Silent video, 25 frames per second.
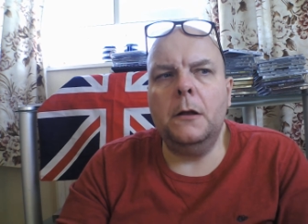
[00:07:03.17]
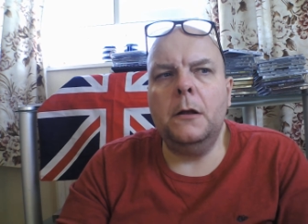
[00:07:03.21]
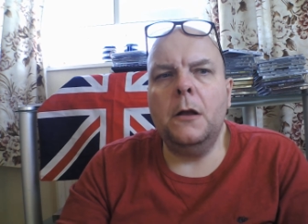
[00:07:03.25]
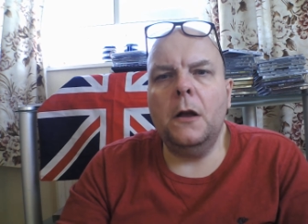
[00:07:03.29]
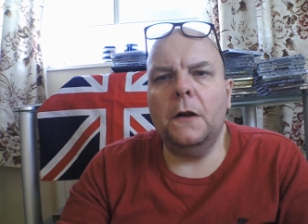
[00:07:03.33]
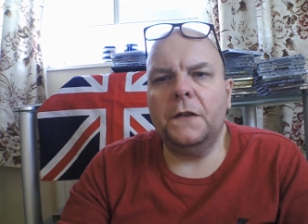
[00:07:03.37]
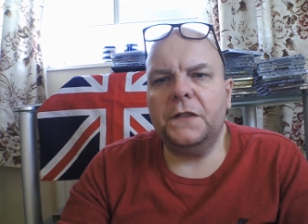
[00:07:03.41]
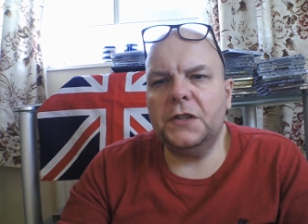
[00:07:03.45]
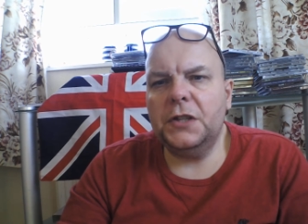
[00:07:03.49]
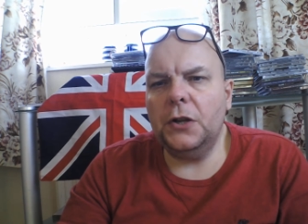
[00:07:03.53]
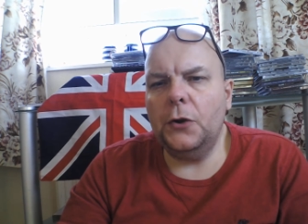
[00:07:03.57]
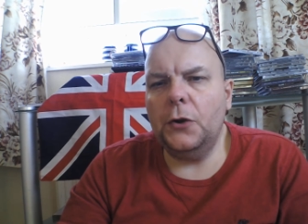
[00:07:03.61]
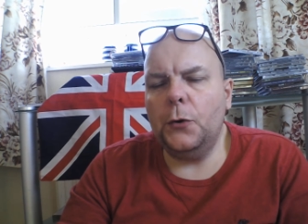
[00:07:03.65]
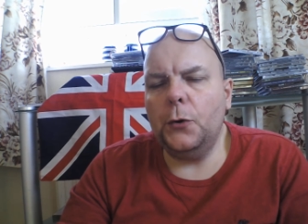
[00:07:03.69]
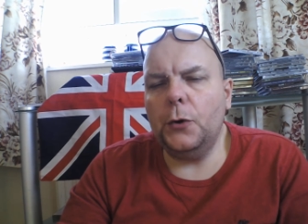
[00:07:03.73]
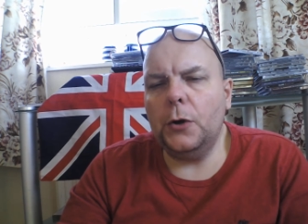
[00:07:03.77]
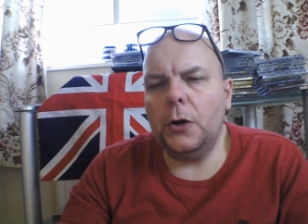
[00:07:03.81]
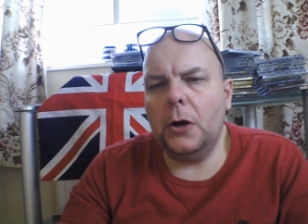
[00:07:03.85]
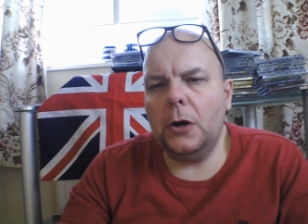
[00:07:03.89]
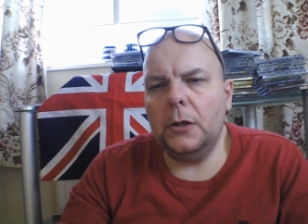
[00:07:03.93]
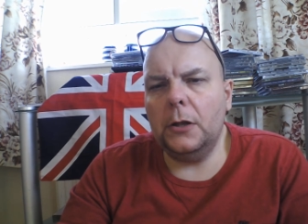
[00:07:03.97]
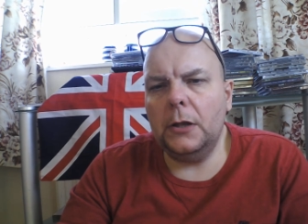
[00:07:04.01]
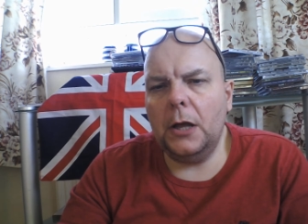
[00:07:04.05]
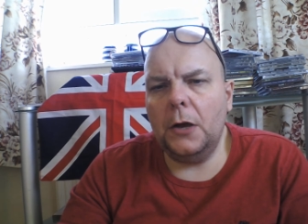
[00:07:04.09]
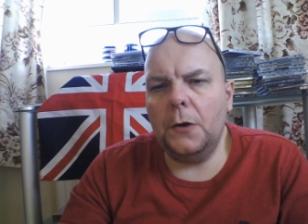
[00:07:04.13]
I've still
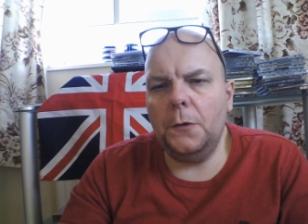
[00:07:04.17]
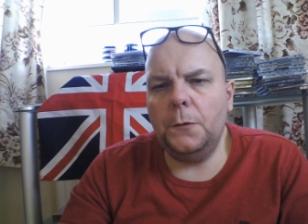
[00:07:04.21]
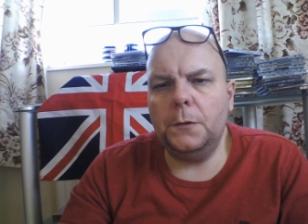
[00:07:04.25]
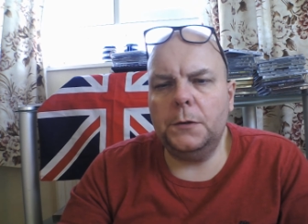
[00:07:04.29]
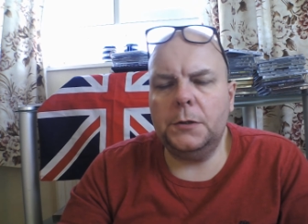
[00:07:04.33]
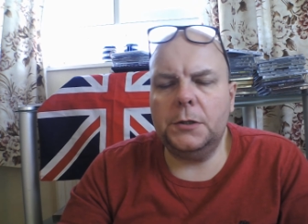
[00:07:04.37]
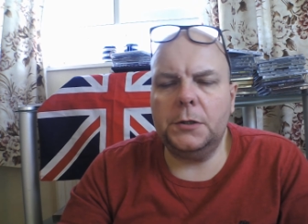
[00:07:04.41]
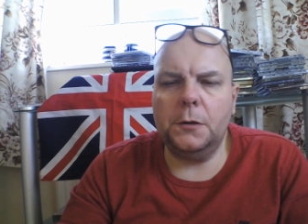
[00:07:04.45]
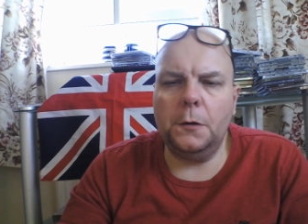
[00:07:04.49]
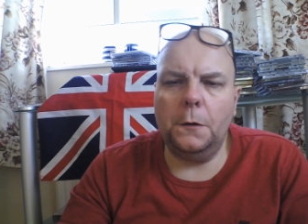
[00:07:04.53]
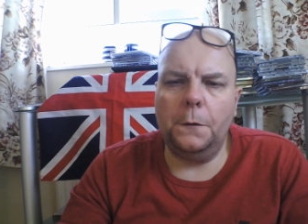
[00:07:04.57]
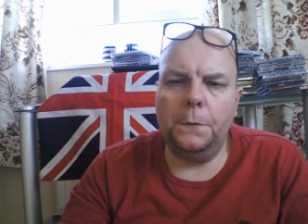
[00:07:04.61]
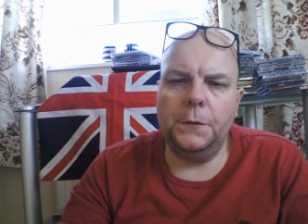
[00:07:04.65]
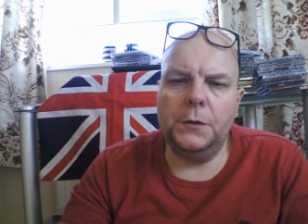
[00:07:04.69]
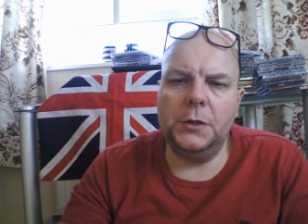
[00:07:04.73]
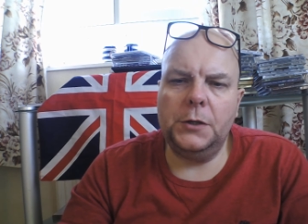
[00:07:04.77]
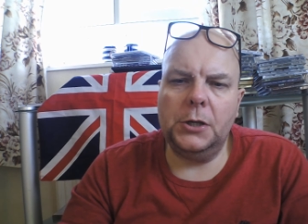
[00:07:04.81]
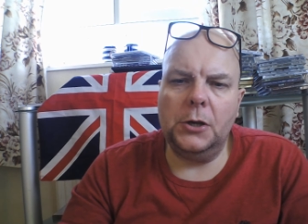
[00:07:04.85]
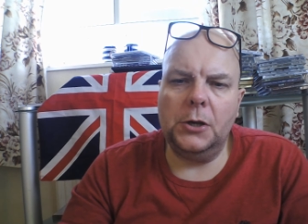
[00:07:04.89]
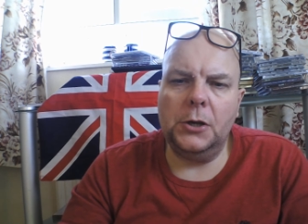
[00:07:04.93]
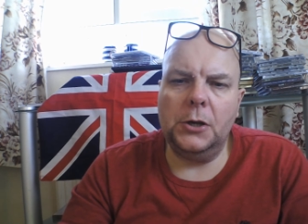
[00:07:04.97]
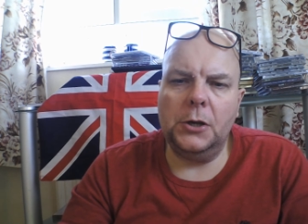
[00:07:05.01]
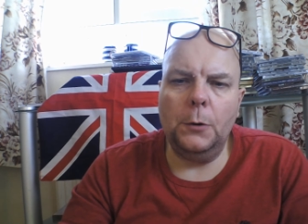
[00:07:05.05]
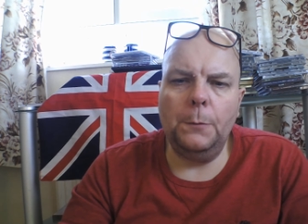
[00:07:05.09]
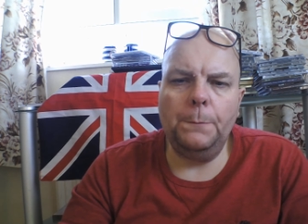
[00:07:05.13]
got a load of stuff to
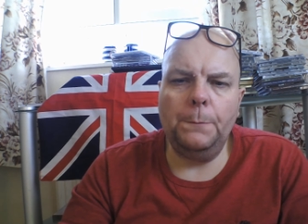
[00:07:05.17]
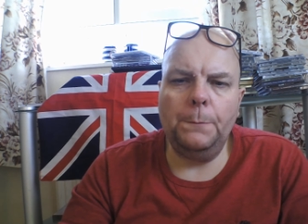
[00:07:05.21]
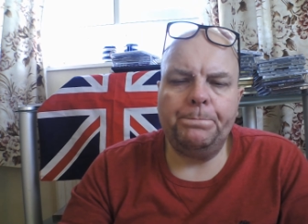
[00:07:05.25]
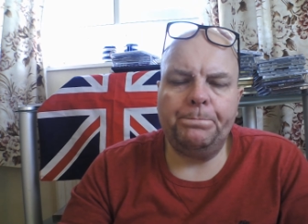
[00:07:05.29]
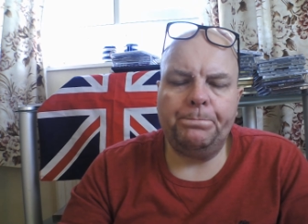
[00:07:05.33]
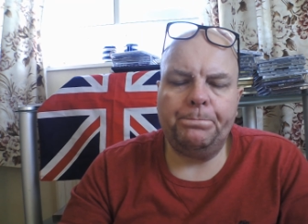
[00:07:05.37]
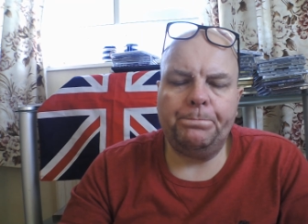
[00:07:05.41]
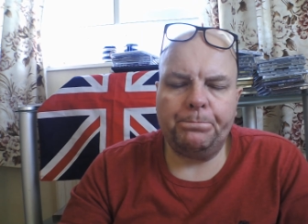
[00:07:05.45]
come.